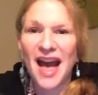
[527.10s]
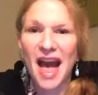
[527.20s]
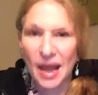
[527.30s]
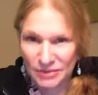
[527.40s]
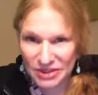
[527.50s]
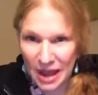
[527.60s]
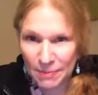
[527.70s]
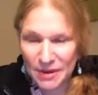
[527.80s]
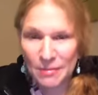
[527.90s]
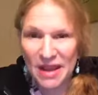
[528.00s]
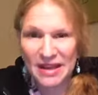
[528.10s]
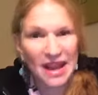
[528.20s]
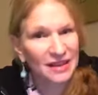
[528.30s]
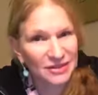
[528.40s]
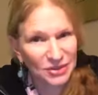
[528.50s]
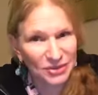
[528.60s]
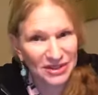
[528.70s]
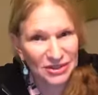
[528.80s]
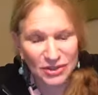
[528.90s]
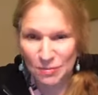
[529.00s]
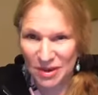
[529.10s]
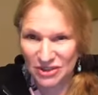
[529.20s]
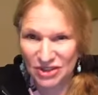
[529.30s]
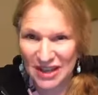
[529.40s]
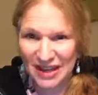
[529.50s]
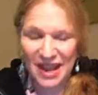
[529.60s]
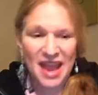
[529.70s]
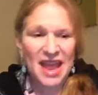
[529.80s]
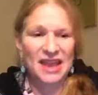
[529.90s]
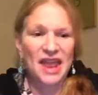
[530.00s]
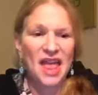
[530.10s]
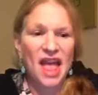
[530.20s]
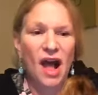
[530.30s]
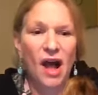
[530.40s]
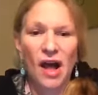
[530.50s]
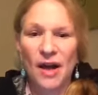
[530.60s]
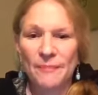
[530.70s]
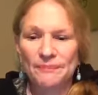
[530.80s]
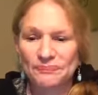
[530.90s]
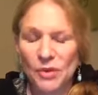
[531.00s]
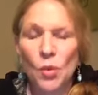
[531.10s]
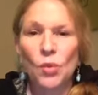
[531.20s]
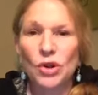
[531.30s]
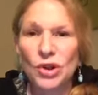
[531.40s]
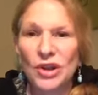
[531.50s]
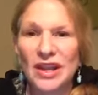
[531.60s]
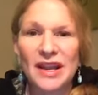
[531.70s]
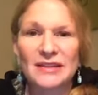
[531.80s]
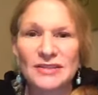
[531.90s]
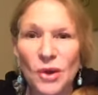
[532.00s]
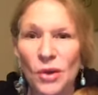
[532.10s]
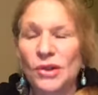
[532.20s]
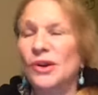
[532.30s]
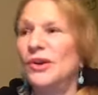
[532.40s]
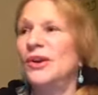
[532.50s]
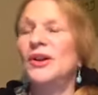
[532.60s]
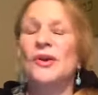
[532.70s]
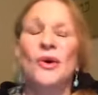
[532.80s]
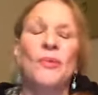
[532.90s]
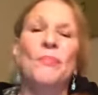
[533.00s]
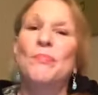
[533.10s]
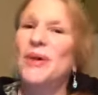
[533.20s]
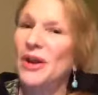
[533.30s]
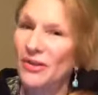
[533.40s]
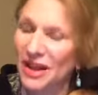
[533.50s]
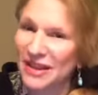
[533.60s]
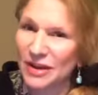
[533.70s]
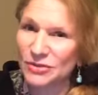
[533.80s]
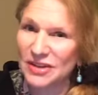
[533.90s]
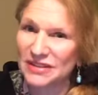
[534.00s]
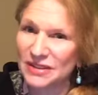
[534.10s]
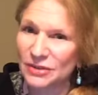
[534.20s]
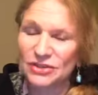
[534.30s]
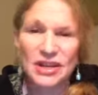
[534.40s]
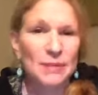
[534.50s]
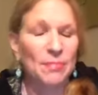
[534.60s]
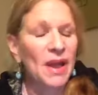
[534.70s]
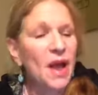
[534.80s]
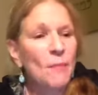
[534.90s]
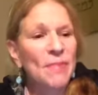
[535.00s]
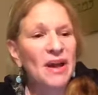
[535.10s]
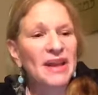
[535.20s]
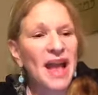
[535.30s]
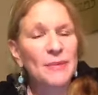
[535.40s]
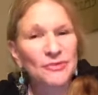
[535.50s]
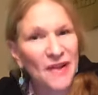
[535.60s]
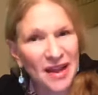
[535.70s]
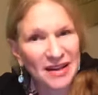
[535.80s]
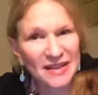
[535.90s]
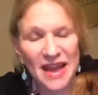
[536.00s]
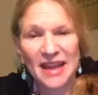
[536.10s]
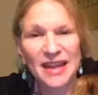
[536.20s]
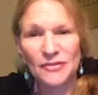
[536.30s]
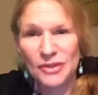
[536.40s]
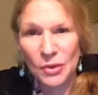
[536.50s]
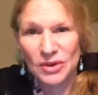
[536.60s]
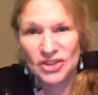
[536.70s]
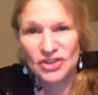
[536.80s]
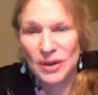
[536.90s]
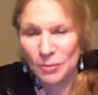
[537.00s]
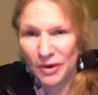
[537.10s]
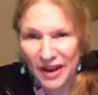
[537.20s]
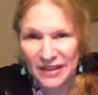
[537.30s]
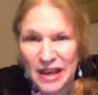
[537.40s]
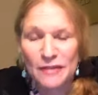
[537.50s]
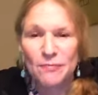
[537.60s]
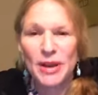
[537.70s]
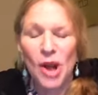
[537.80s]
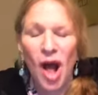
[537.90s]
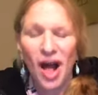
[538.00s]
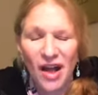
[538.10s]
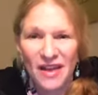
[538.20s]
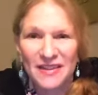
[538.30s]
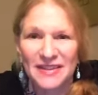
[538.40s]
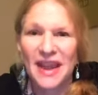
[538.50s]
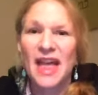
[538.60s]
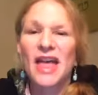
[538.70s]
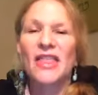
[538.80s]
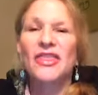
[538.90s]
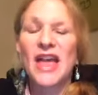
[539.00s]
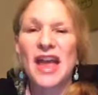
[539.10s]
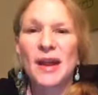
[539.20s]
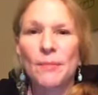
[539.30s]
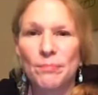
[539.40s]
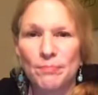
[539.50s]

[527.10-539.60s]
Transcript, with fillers: I'm stopping my gas usage as much as I can. Uh, we're looking at solar, you know, but our electric is still cheap. But I'm finding that even though it's cheap where I live, because they